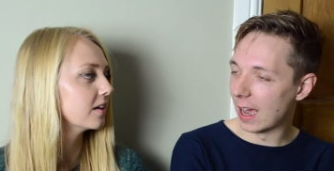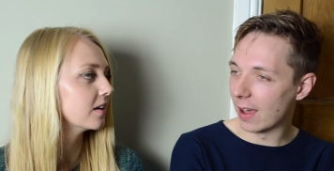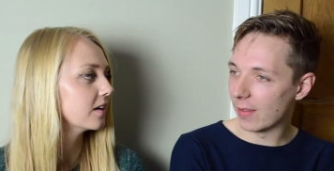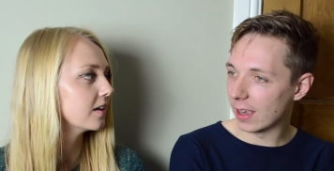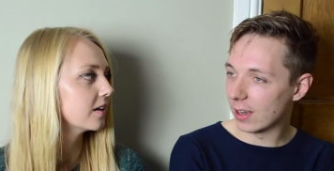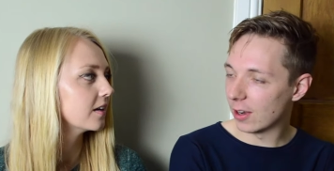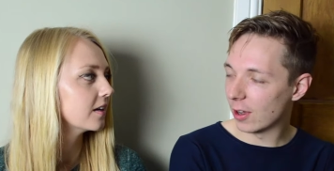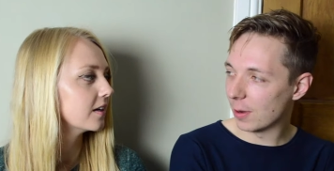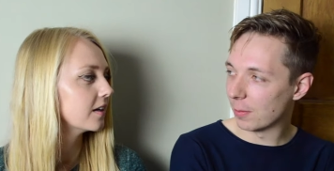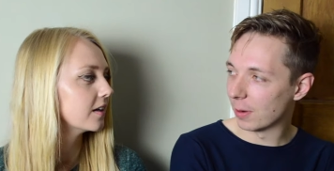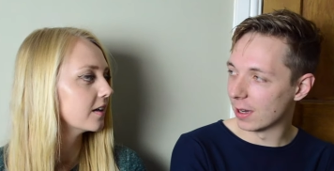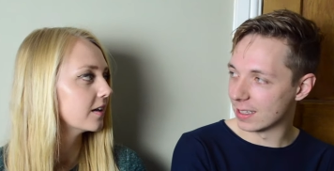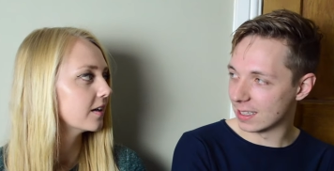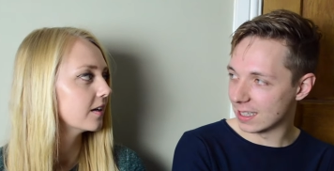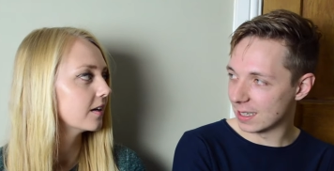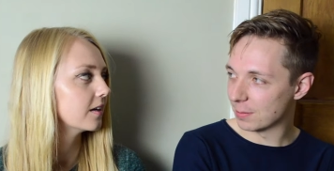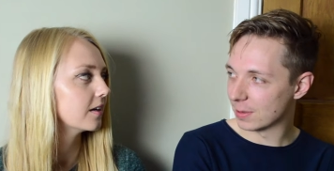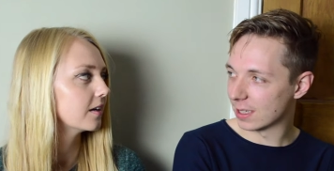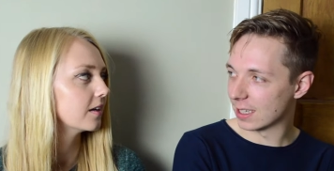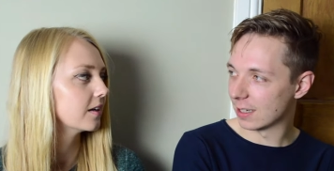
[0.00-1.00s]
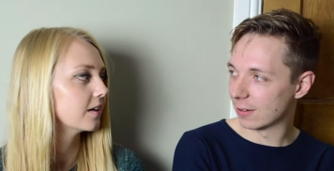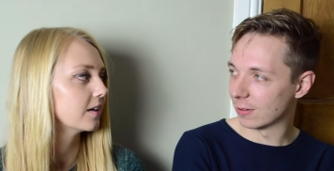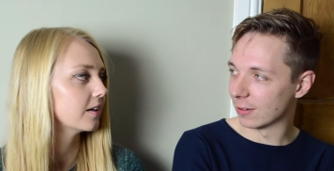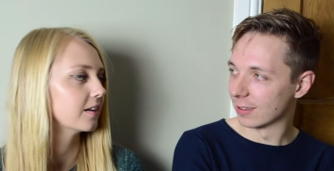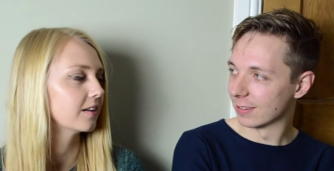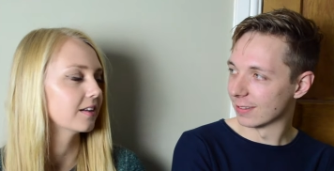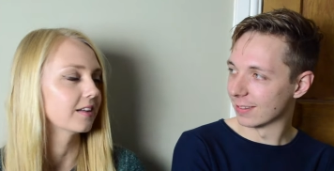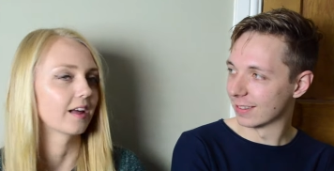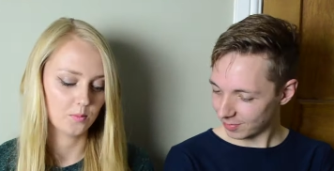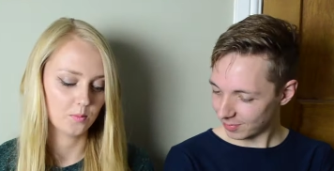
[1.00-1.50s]
Speaker 1: Now they know my deep
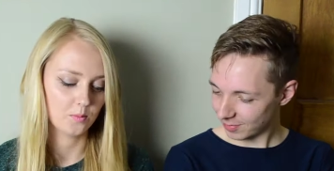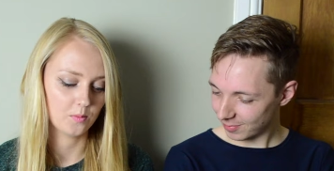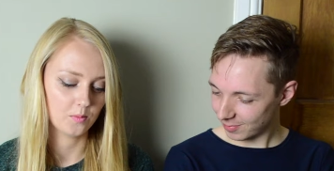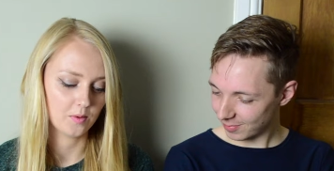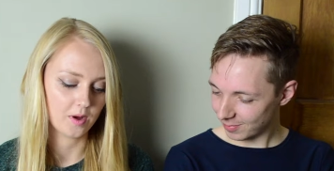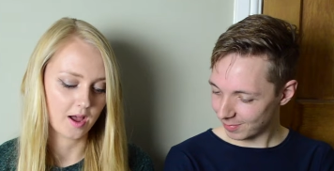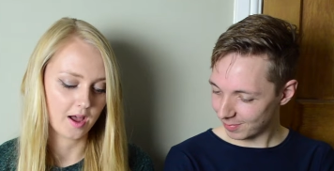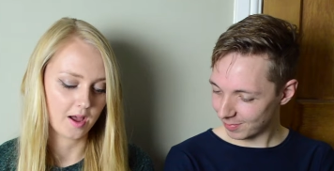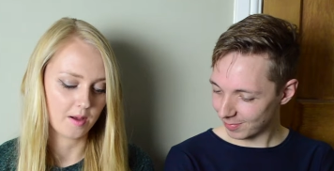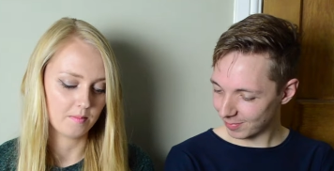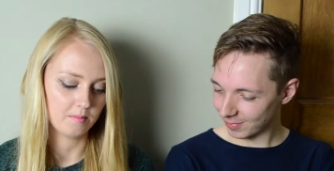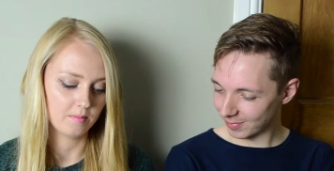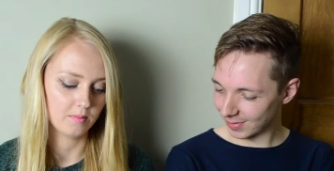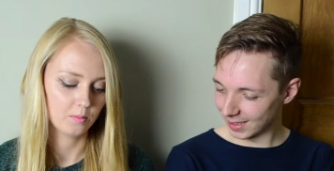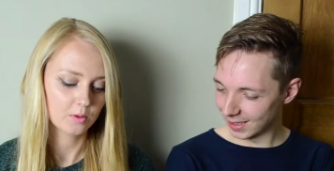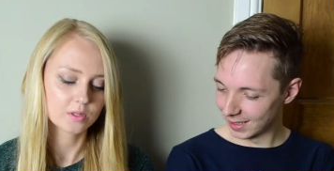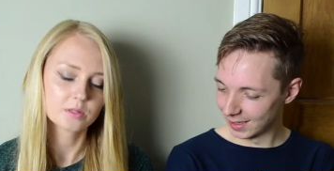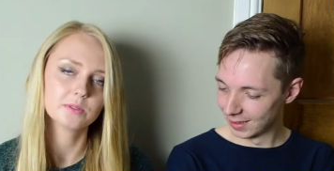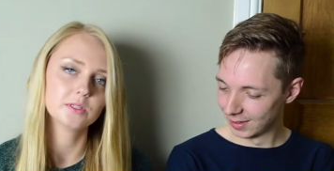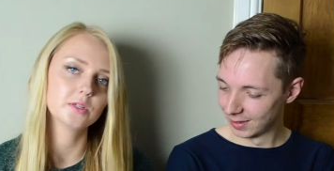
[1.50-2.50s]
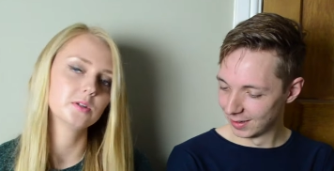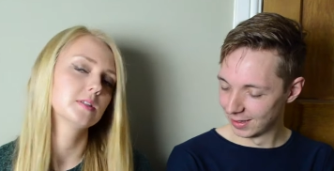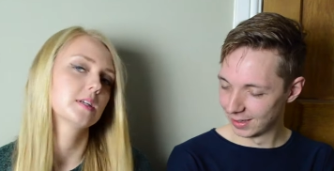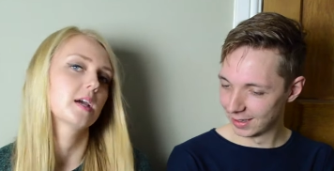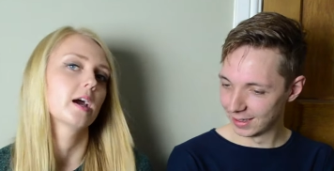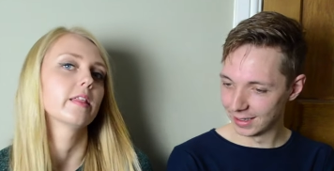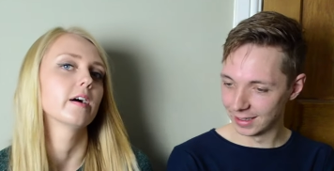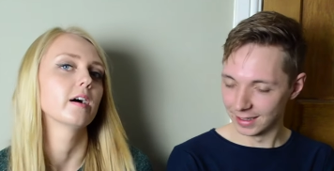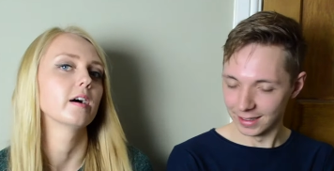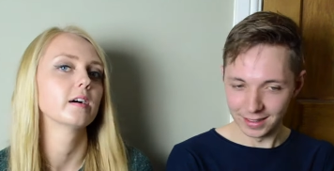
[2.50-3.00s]
secret.
Speaker 2: Yeah. What do we do
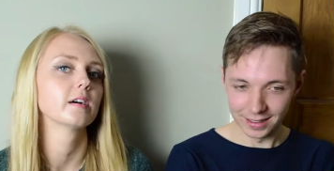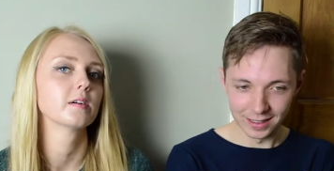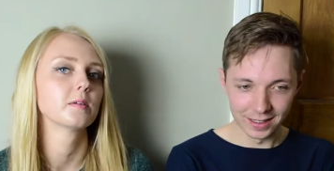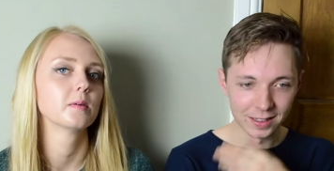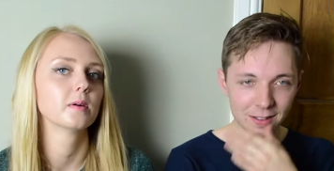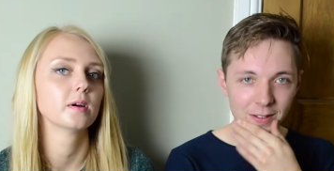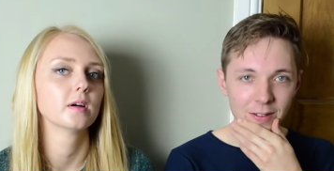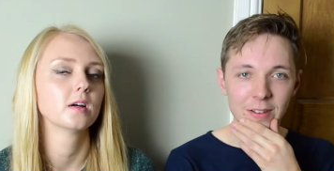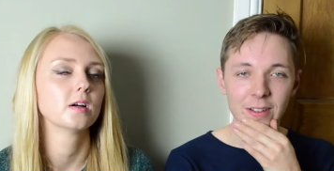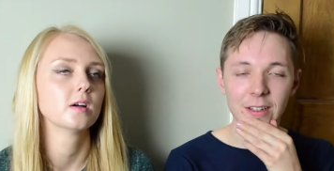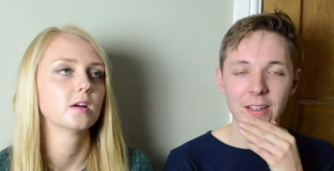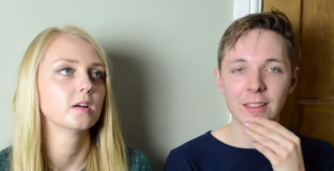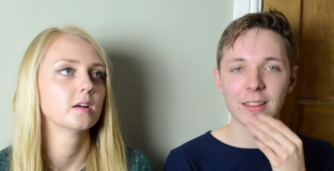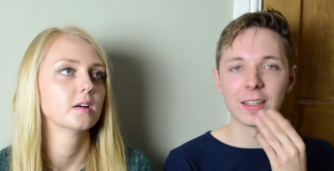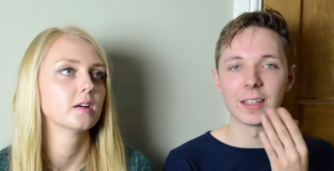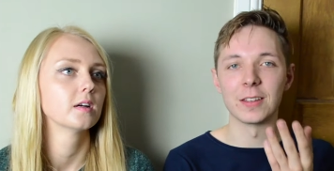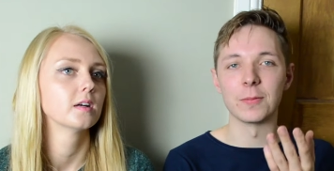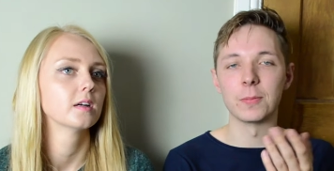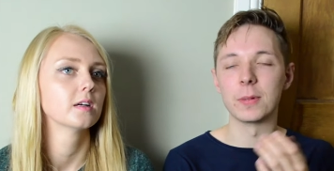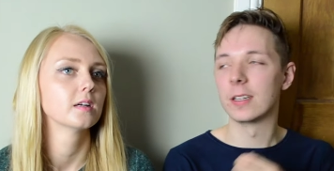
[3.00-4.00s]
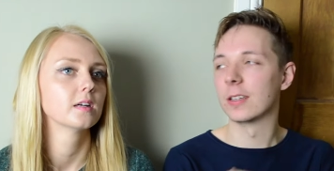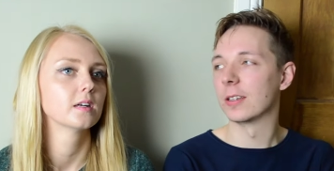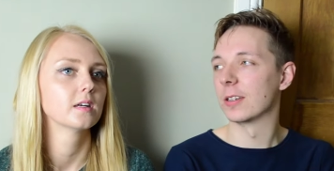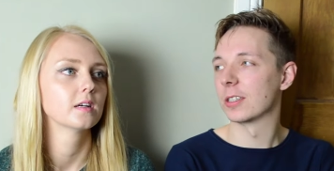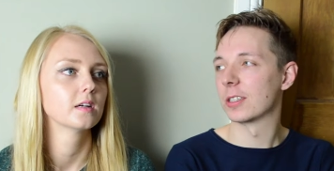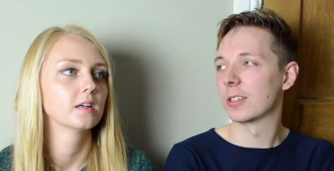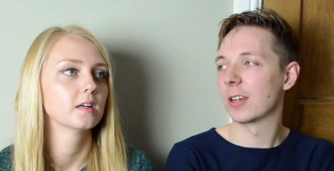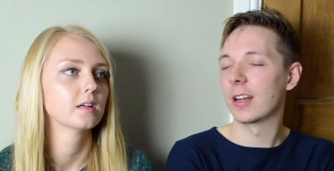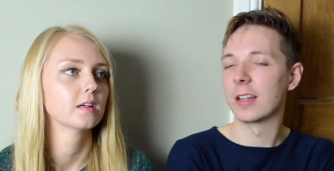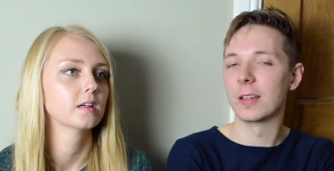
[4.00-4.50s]
together?
Speaker 1: Nothing. You've been in
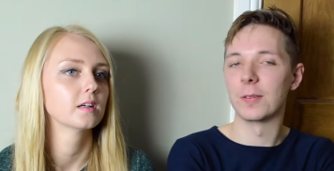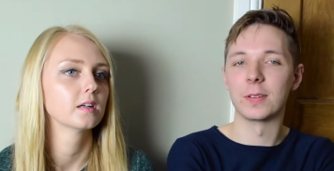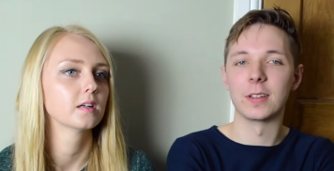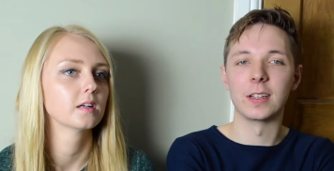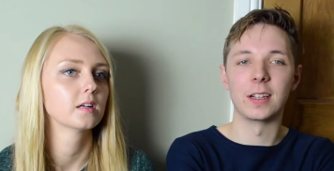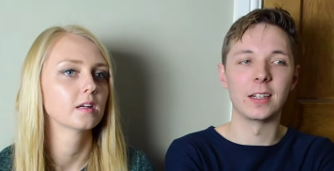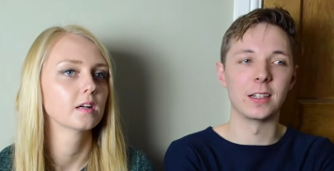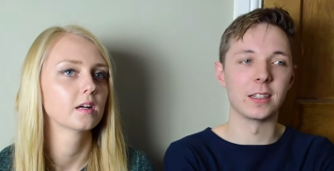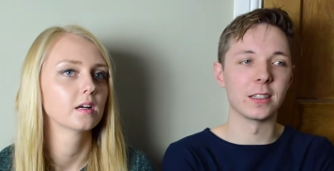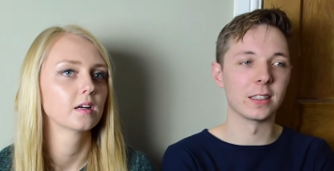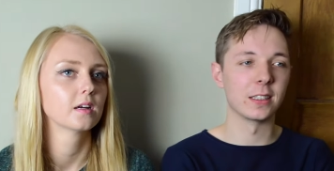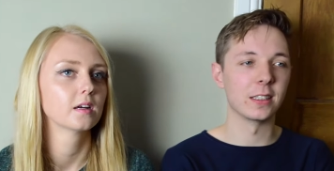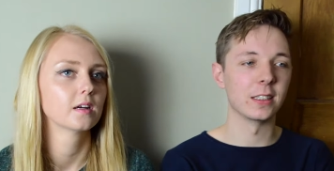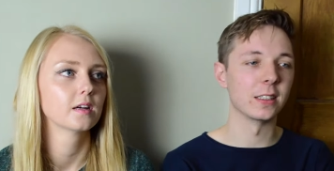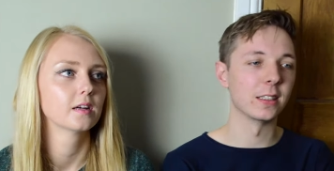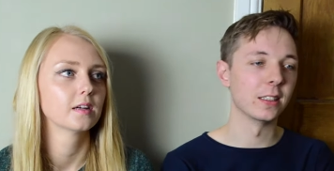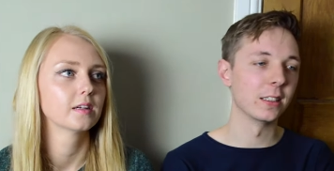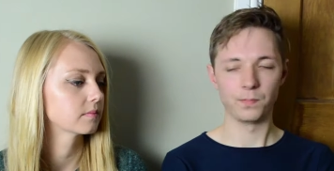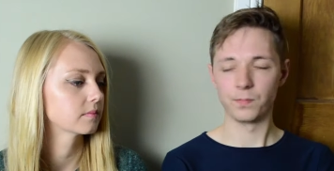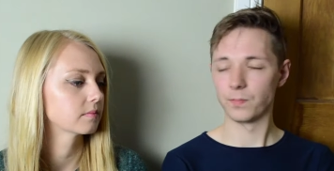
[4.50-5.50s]
Australia for the last year.